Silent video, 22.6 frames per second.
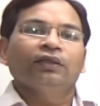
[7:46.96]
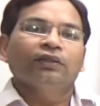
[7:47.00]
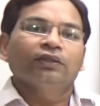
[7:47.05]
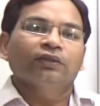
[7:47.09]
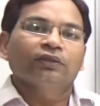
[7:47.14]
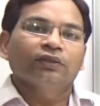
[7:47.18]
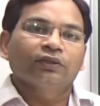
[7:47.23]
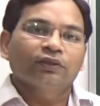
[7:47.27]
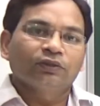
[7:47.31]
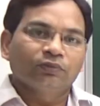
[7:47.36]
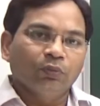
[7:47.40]

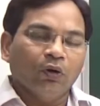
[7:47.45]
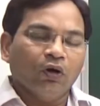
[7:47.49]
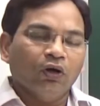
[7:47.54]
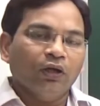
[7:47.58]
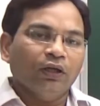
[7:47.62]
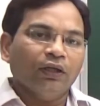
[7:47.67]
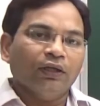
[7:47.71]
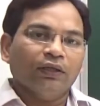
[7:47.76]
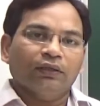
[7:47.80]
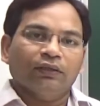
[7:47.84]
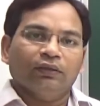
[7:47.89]

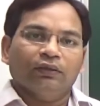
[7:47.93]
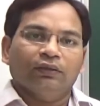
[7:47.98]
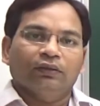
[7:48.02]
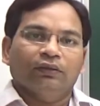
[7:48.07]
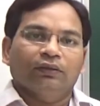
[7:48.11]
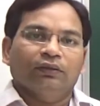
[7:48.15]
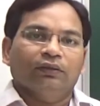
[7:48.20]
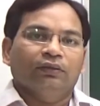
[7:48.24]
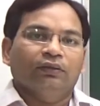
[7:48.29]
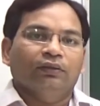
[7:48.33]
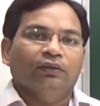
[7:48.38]
smaller
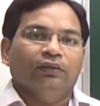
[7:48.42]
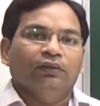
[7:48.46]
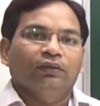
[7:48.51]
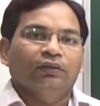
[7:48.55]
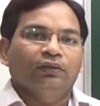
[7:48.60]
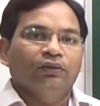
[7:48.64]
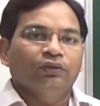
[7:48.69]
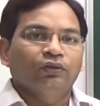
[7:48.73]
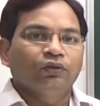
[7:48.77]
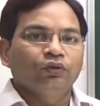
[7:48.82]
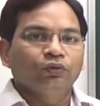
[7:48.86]

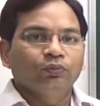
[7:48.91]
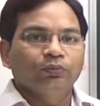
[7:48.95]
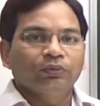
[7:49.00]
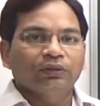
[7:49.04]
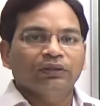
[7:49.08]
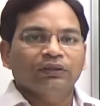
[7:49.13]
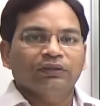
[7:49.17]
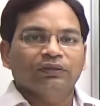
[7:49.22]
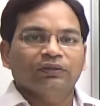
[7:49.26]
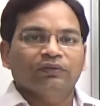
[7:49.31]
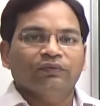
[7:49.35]

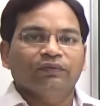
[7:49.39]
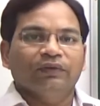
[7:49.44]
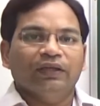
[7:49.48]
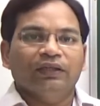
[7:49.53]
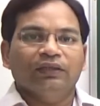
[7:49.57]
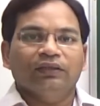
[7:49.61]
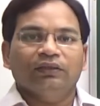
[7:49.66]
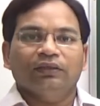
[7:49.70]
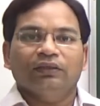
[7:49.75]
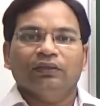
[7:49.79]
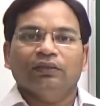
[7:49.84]
numerals
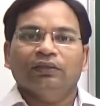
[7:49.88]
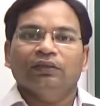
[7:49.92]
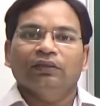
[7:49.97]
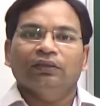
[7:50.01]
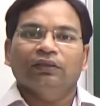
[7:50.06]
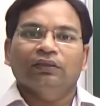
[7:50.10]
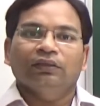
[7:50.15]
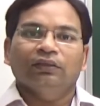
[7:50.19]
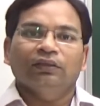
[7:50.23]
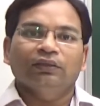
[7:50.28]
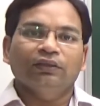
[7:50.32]
when
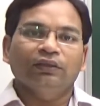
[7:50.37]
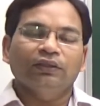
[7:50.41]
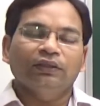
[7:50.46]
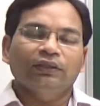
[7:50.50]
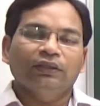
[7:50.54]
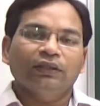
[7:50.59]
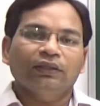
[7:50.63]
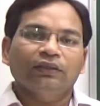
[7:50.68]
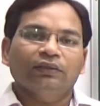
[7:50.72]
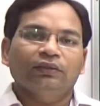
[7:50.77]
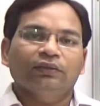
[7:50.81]

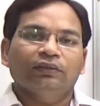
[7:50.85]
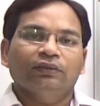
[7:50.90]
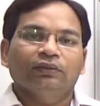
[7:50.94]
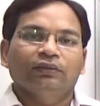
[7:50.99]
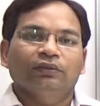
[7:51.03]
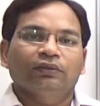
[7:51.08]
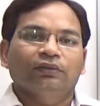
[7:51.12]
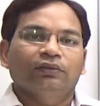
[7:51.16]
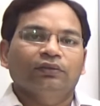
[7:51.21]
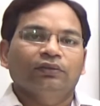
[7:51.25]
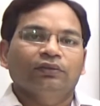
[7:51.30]
written
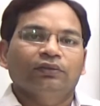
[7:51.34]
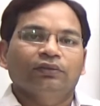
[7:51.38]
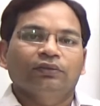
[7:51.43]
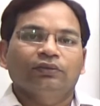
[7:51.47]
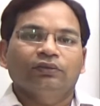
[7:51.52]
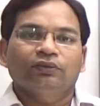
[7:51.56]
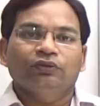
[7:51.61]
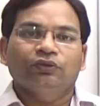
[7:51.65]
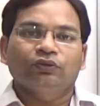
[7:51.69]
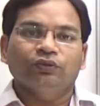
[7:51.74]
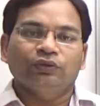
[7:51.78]

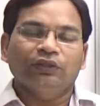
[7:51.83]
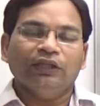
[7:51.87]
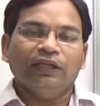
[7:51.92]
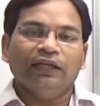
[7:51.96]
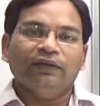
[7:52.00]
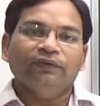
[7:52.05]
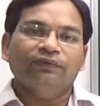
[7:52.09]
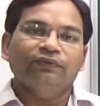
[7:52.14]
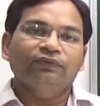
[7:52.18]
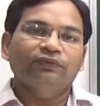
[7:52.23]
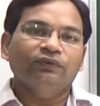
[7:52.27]
to the
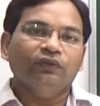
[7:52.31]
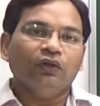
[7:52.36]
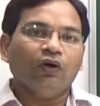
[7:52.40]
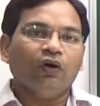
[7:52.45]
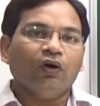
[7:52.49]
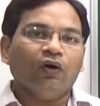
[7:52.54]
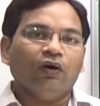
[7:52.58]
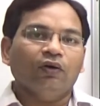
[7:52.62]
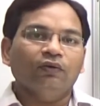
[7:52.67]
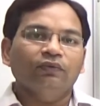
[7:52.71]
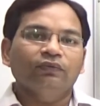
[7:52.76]
left
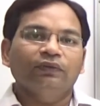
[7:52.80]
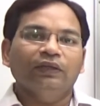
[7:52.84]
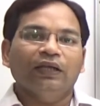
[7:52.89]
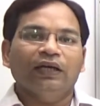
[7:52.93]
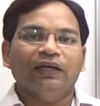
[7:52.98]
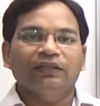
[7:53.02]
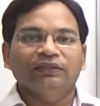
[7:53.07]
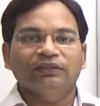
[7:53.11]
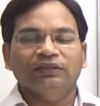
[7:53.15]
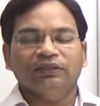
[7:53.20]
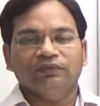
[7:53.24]
of
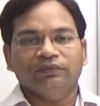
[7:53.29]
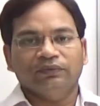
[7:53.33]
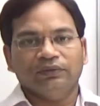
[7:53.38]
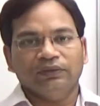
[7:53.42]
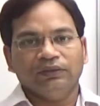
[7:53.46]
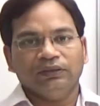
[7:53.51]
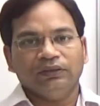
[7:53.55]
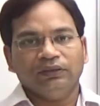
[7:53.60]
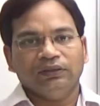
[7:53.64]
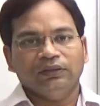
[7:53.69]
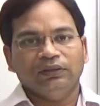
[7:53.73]
larger
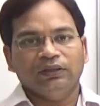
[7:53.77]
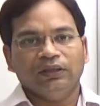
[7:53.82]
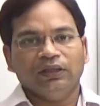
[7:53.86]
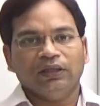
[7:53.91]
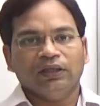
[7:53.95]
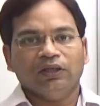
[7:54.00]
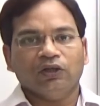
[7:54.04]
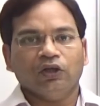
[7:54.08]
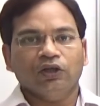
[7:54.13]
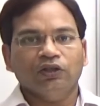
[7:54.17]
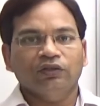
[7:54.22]
one, they
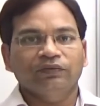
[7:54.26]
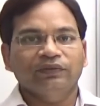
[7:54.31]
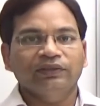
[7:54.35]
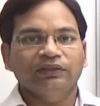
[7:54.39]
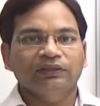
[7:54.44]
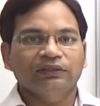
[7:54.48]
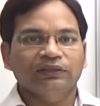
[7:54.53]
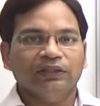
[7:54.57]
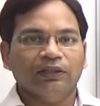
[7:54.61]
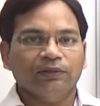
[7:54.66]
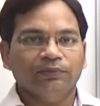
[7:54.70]
are
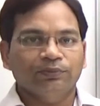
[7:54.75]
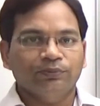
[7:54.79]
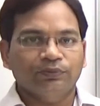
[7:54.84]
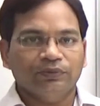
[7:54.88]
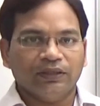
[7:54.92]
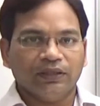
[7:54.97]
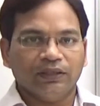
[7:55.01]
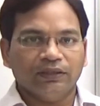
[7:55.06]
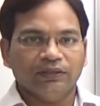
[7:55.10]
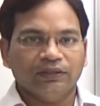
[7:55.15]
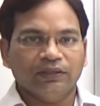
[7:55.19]
always
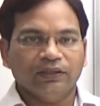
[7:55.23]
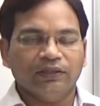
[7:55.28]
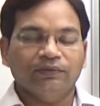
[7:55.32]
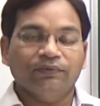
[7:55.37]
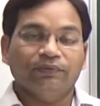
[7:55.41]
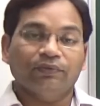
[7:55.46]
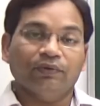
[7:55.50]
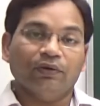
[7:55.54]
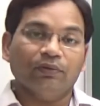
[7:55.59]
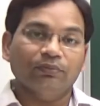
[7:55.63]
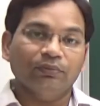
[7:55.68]
subtracted
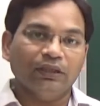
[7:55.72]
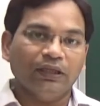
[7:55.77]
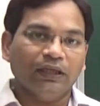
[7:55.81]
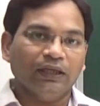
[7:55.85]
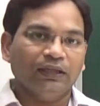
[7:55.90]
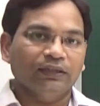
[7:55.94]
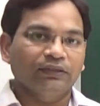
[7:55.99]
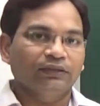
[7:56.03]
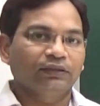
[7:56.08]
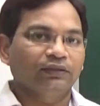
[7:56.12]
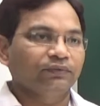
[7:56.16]
from the
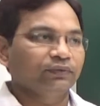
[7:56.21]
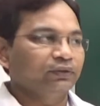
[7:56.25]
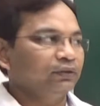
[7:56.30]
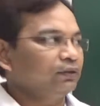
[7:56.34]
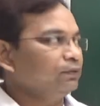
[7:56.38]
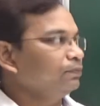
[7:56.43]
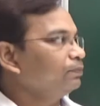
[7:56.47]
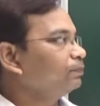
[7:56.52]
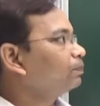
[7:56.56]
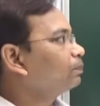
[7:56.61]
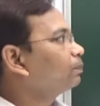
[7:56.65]
larger
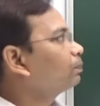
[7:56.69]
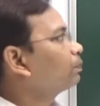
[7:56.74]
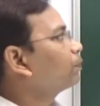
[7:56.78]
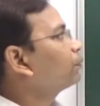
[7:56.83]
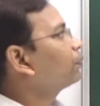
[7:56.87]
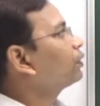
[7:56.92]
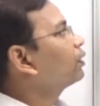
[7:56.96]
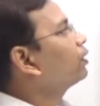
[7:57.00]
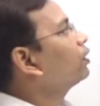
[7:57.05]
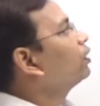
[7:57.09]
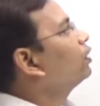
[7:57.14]
one.
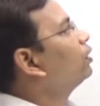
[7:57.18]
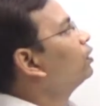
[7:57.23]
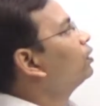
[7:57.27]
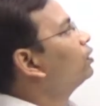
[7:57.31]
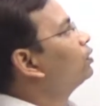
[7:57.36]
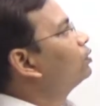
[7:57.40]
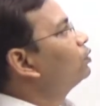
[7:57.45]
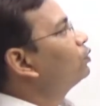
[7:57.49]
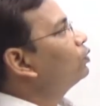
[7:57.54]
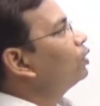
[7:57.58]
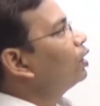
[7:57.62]

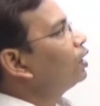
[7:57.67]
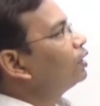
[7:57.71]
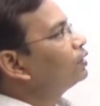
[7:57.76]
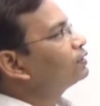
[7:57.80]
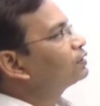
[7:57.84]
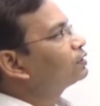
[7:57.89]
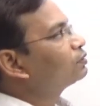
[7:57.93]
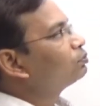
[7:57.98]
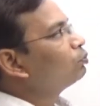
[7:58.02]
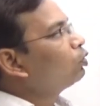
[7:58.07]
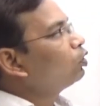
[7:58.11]
So a
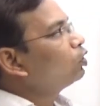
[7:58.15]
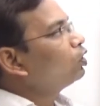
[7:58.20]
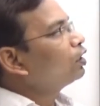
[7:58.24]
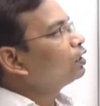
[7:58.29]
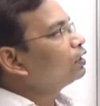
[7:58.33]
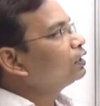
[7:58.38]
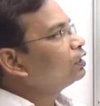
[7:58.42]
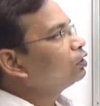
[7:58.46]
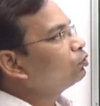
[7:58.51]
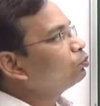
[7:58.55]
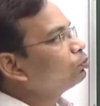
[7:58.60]

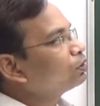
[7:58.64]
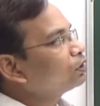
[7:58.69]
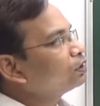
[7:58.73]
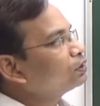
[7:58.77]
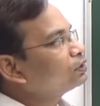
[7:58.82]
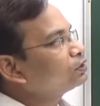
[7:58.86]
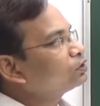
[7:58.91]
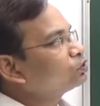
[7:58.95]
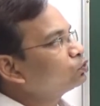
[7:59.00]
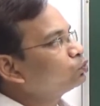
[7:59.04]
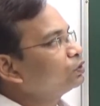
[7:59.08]
smaller
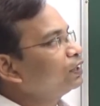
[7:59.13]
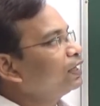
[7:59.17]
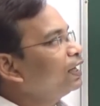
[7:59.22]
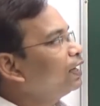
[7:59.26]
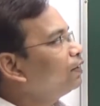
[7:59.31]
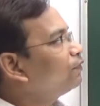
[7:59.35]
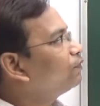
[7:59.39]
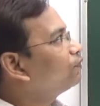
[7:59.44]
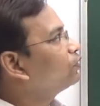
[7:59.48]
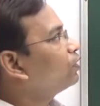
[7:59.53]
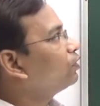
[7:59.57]
numerals to the
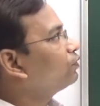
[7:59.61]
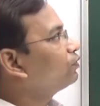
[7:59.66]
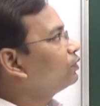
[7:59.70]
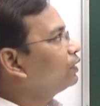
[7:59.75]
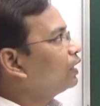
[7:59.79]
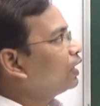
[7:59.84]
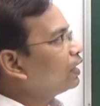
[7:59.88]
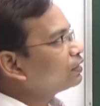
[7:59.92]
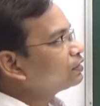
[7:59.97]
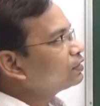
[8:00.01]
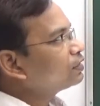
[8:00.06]
left of
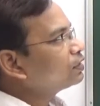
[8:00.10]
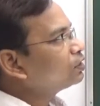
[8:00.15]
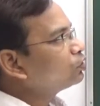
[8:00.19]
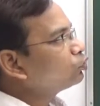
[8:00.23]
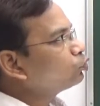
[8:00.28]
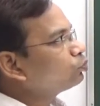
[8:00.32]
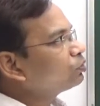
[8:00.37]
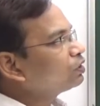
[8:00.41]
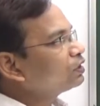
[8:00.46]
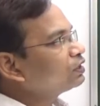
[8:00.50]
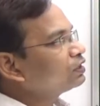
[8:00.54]
larger
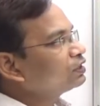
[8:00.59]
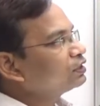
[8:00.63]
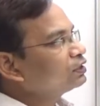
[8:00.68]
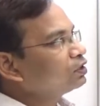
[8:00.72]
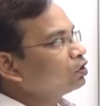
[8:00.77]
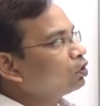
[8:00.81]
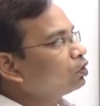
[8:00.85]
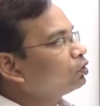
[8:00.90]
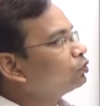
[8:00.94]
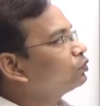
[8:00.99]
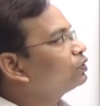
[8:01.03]
numerals is
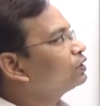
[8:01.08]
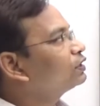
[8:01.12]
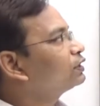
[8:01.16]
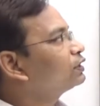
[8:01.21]
always